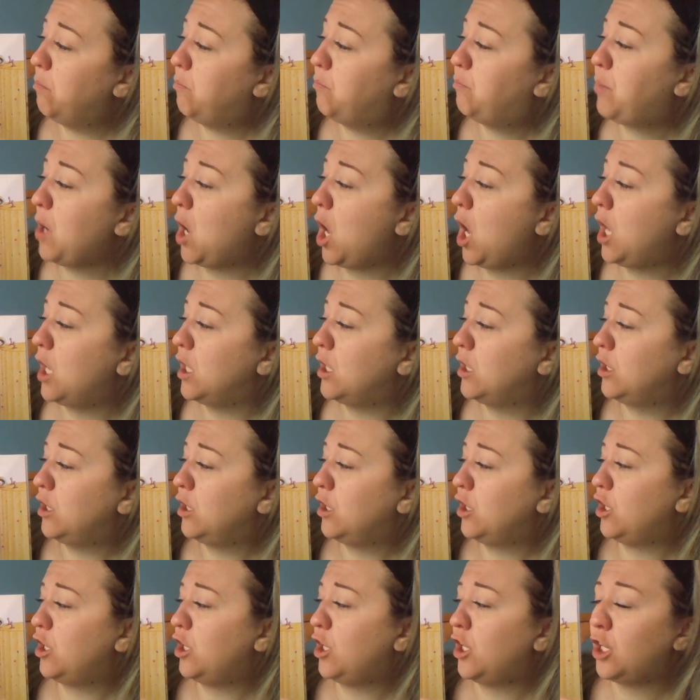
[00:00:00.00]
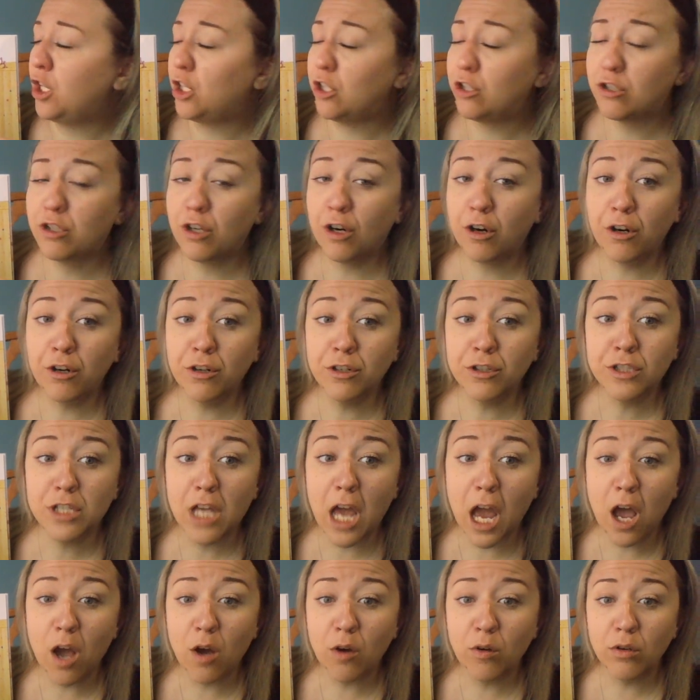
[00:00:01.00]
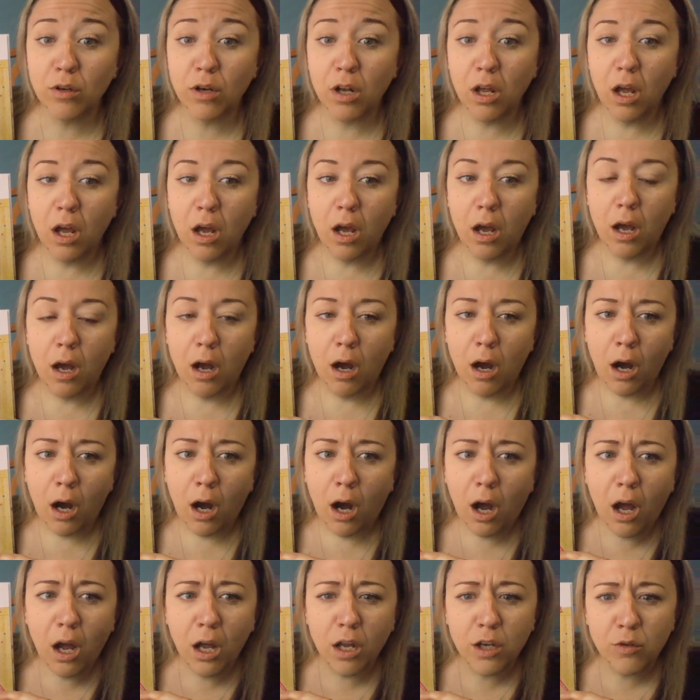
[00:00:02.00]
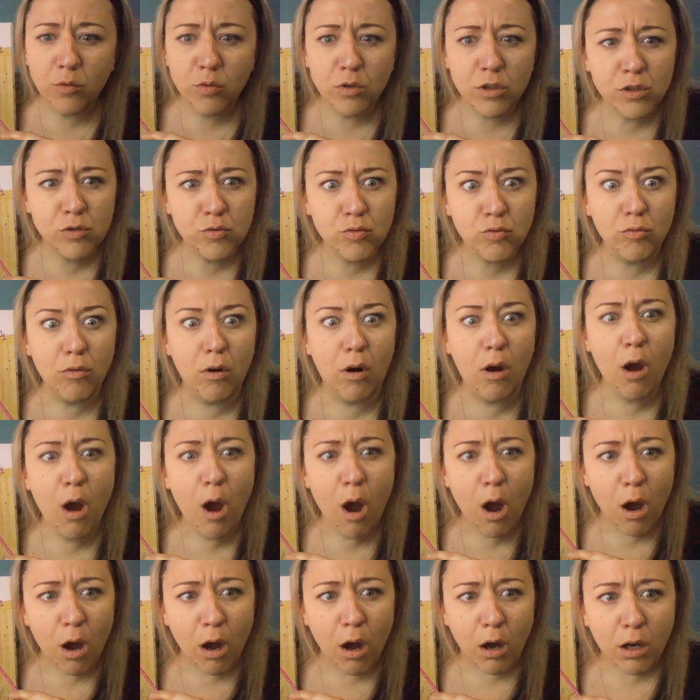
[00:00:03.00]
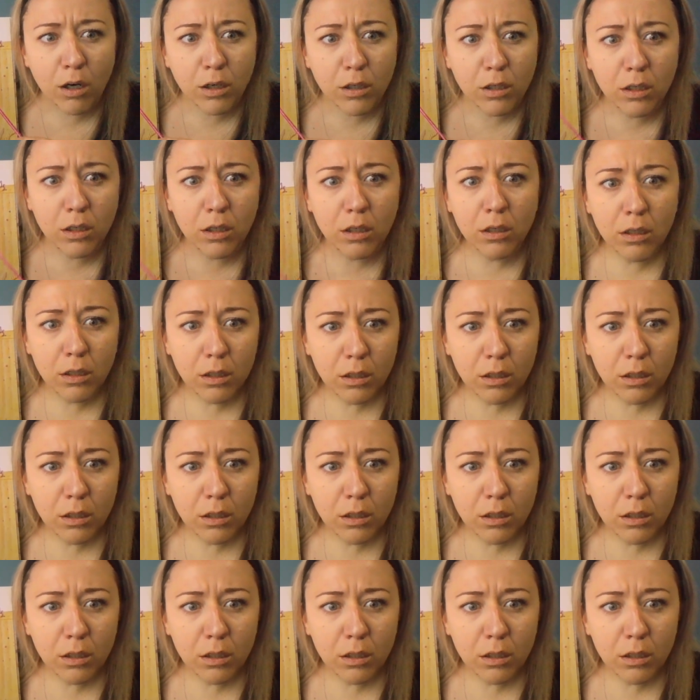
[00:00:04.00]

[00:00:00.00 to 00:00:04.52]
But it turns out I was wrong.